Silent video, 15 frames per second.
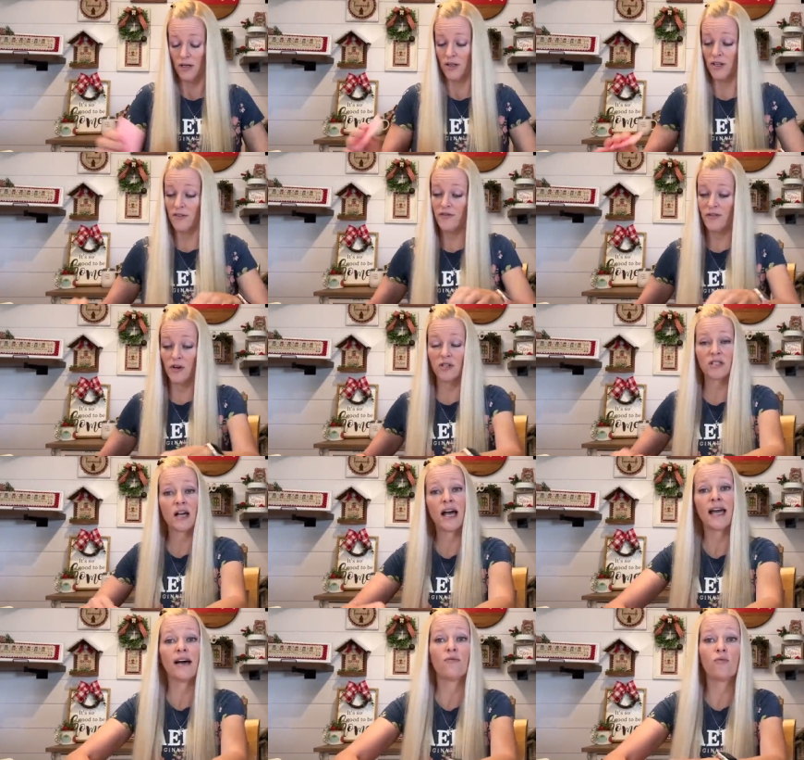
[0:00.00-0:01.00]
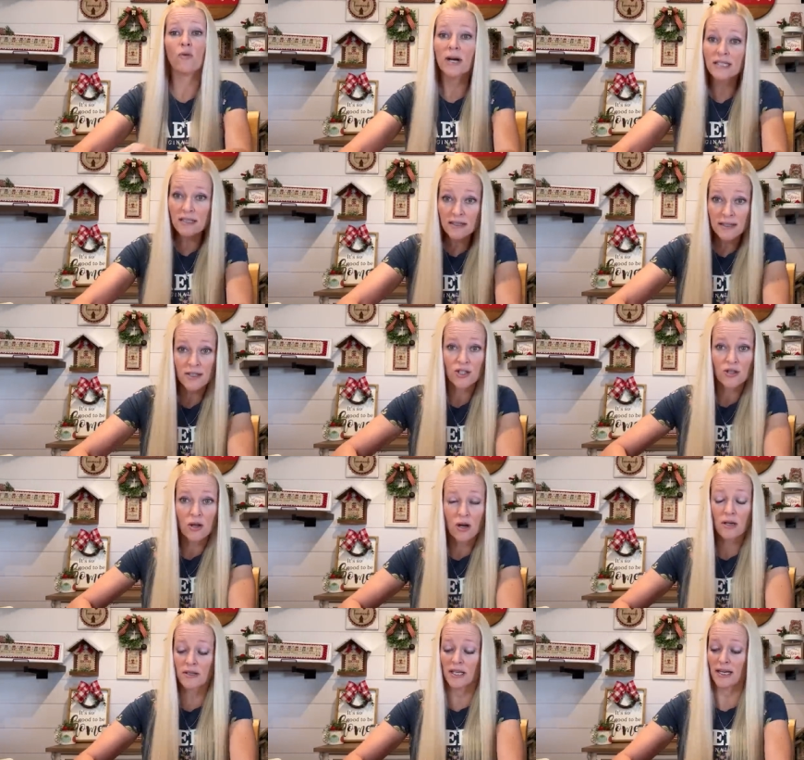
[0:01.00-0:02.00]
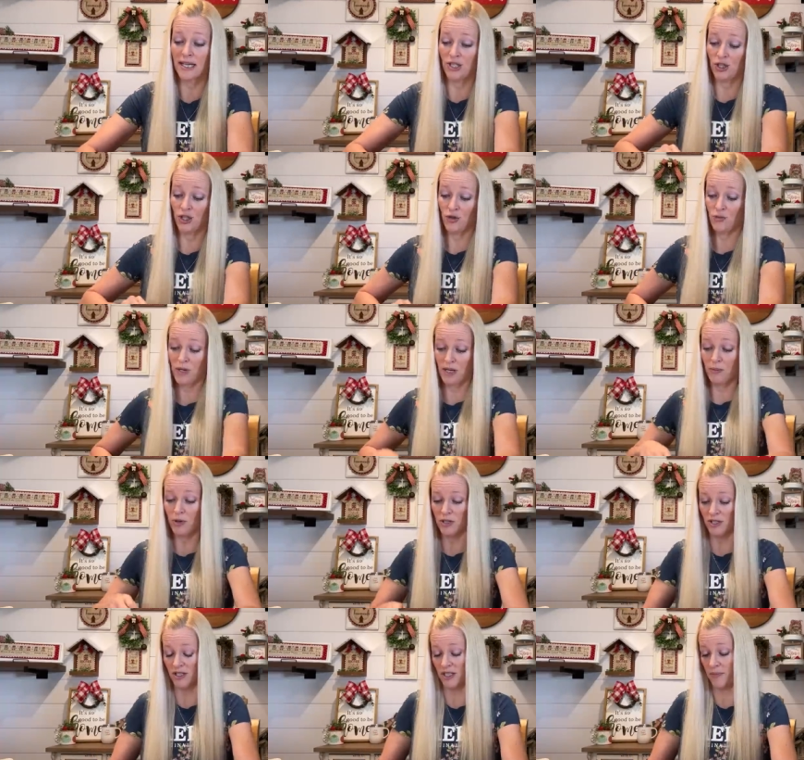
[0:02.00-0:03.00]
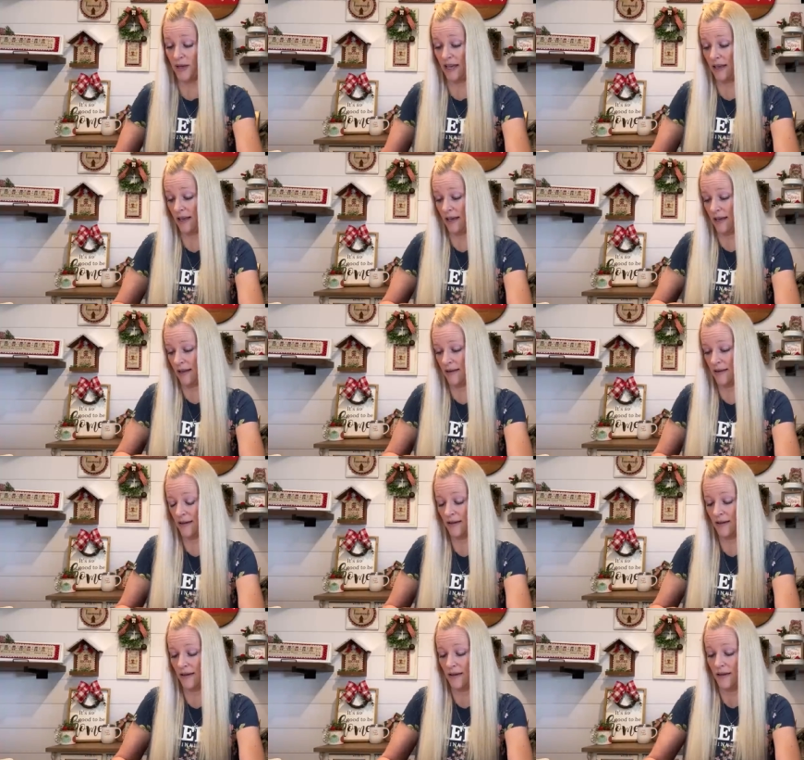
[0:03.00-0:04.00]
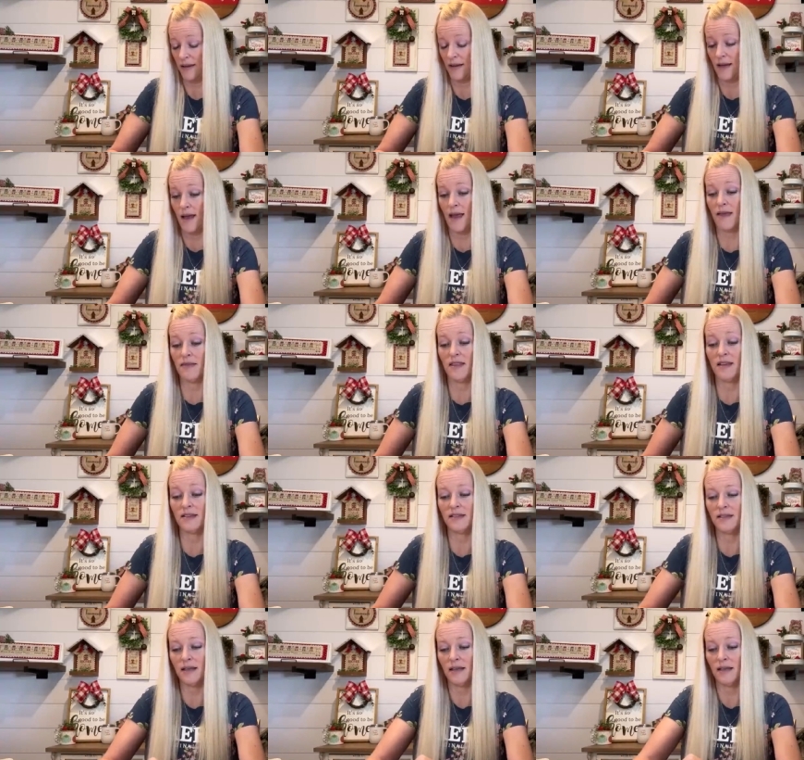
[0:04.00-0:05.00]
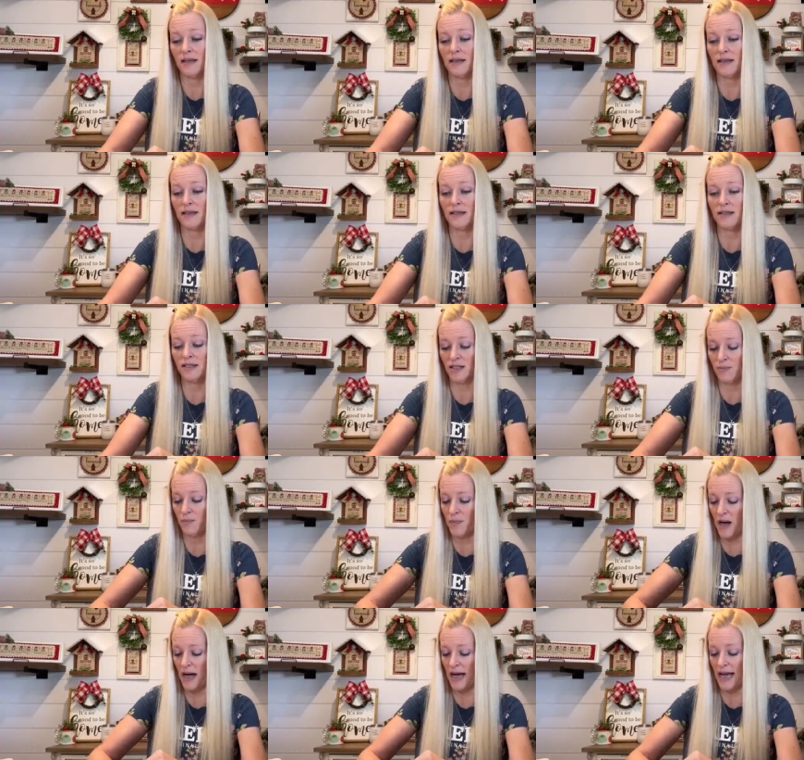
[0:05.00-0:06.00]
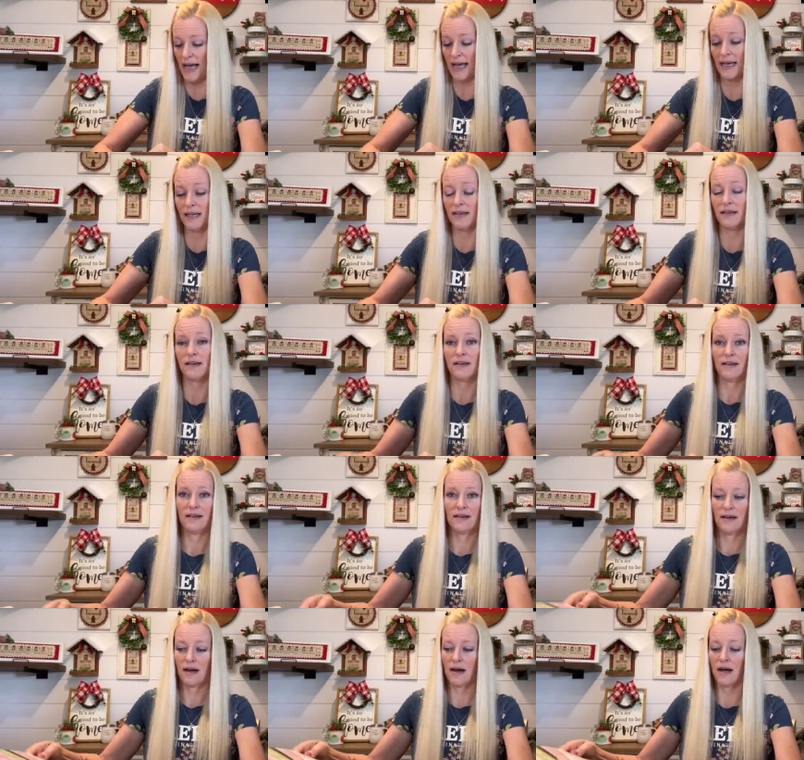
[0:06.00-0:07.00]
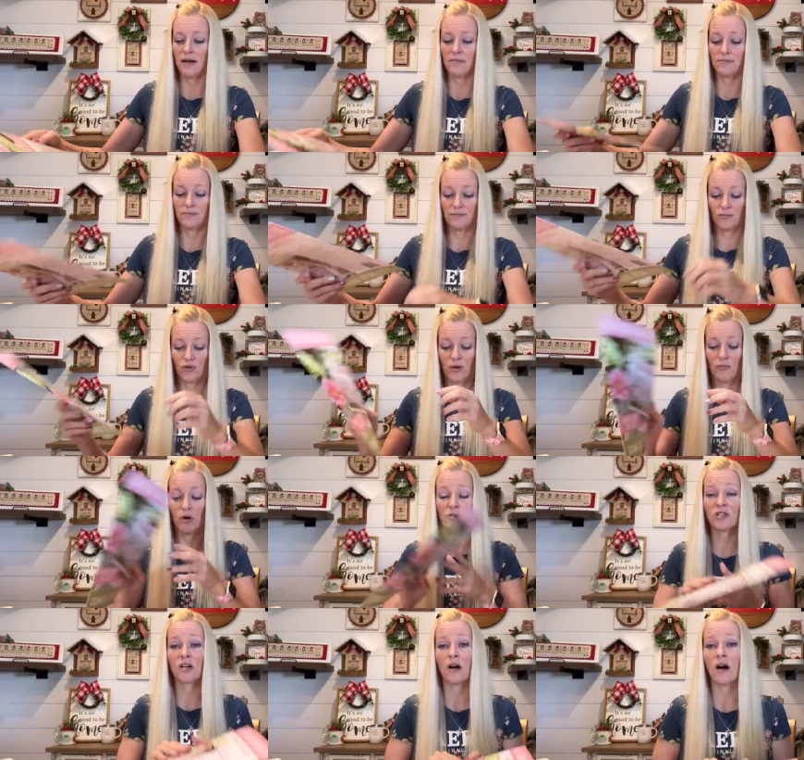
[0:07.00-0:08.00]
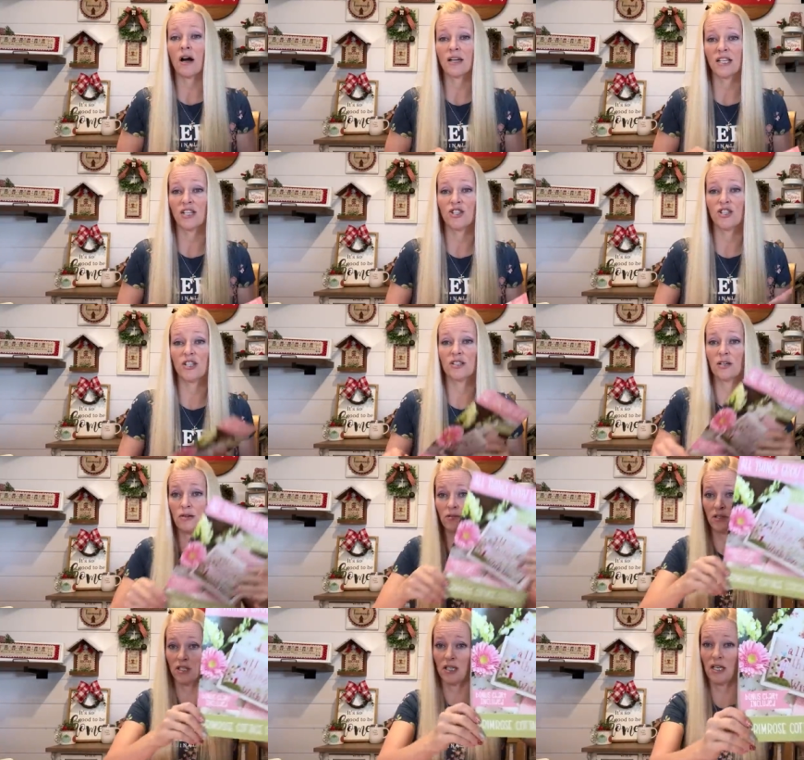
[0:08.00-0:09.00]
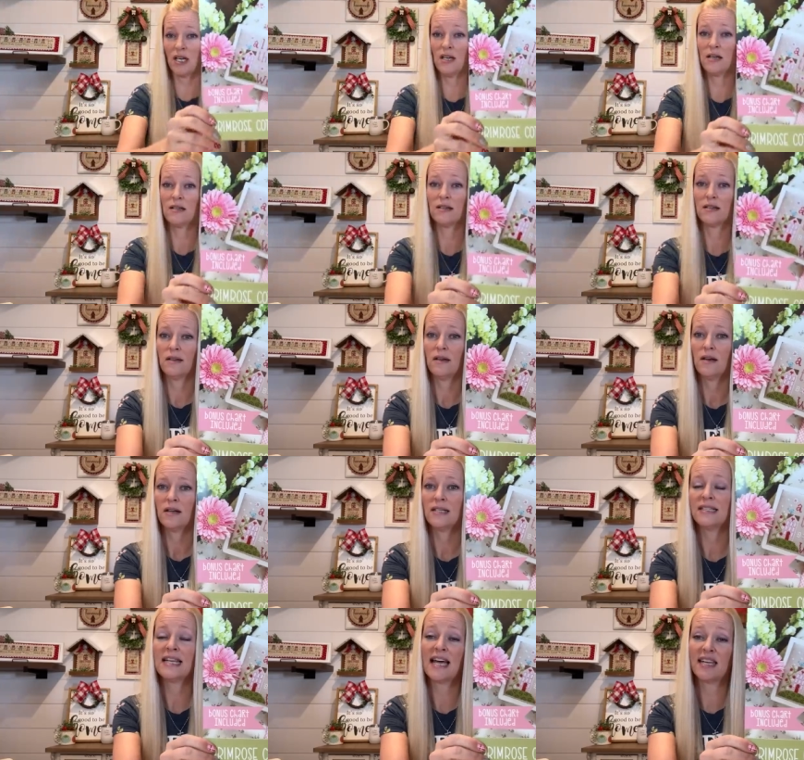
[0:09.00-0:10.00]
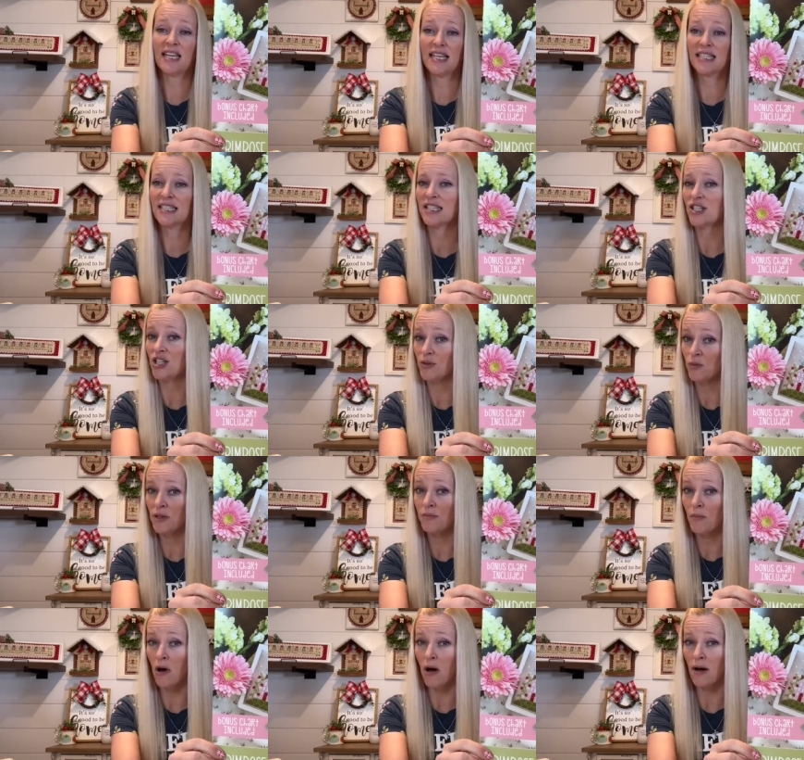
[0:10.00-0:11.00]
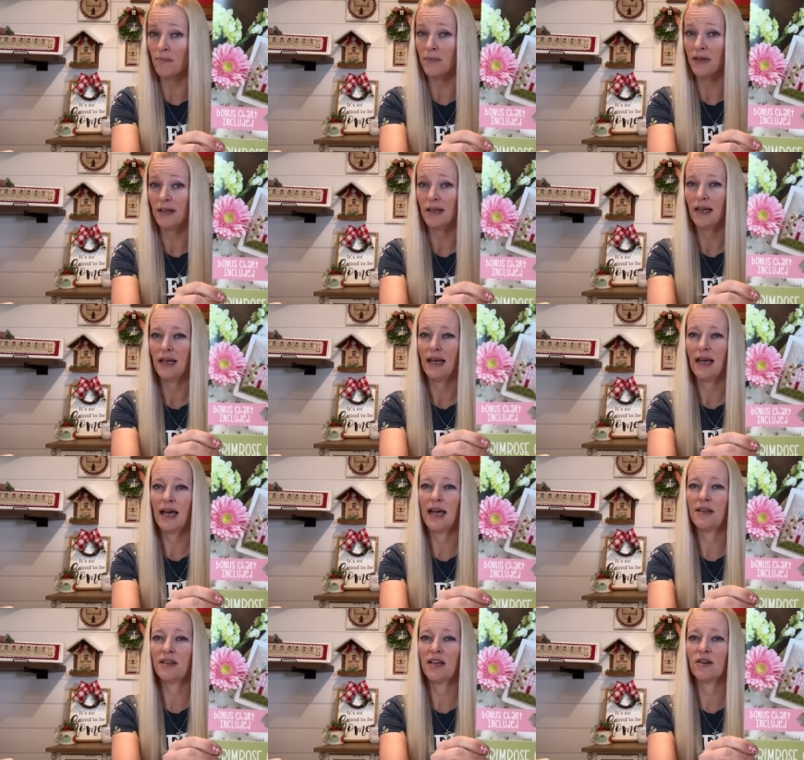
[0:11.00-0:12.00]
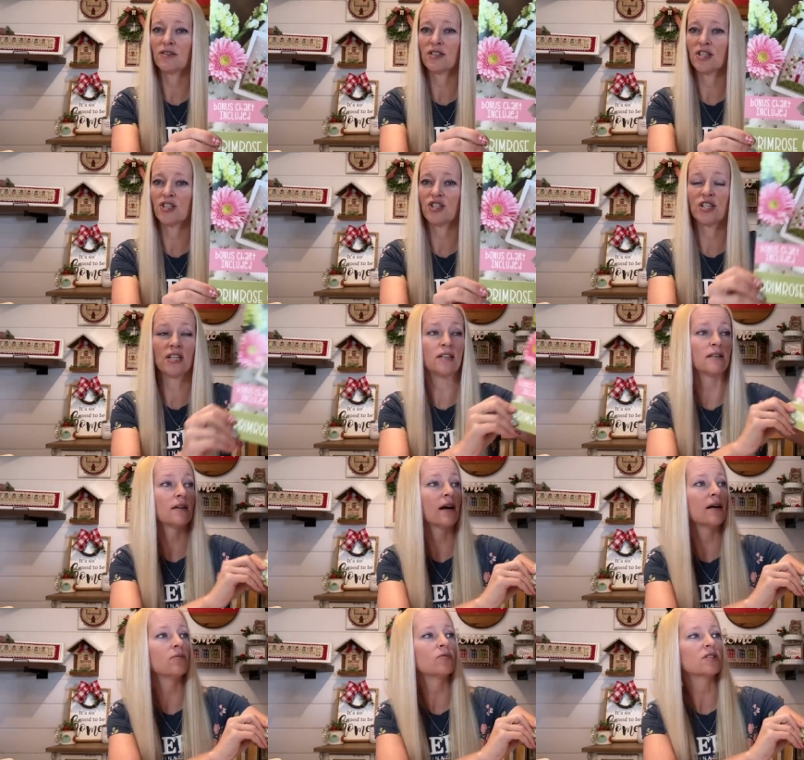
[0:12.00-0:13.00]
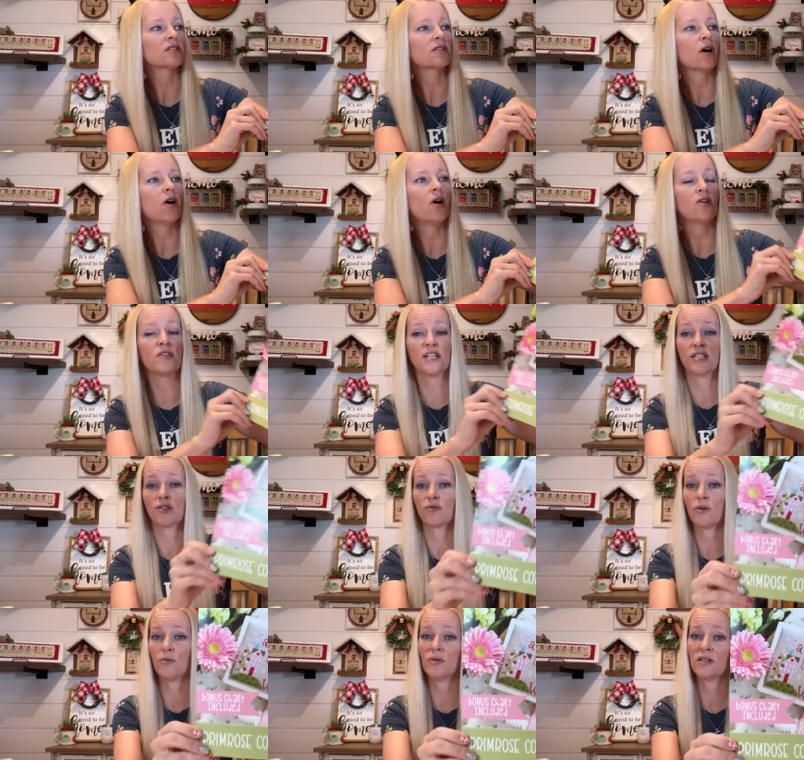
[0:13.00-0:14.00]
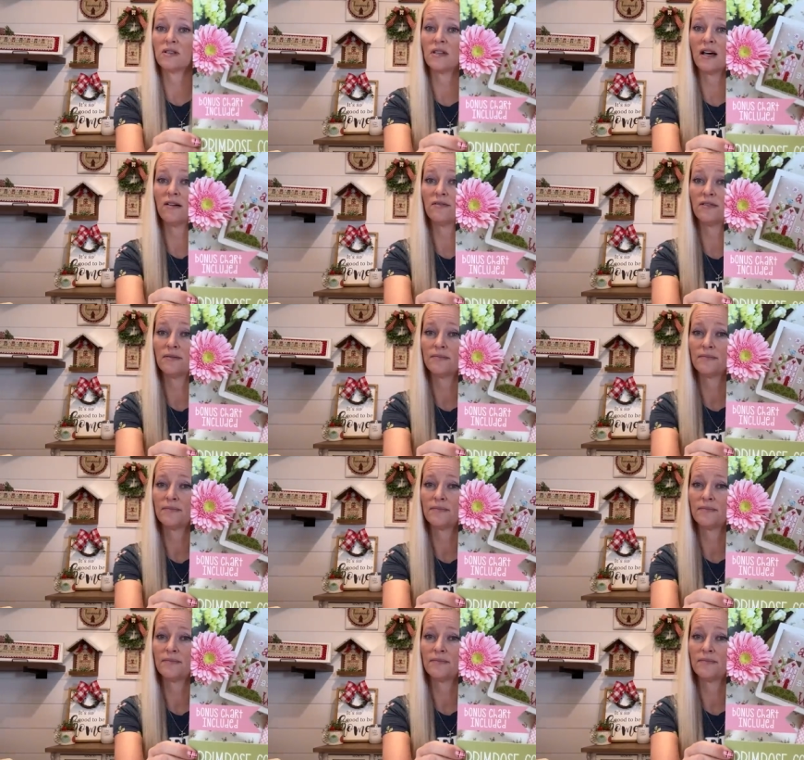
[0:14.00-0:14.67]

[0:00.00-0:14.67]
the first, I have one stitch along that I do want to participate in, and this is by um, Primrose Cottage is hosting it. Nettie, it's Stitching with Mom and they are stitching, um, what's it called? All Things Grow With Love.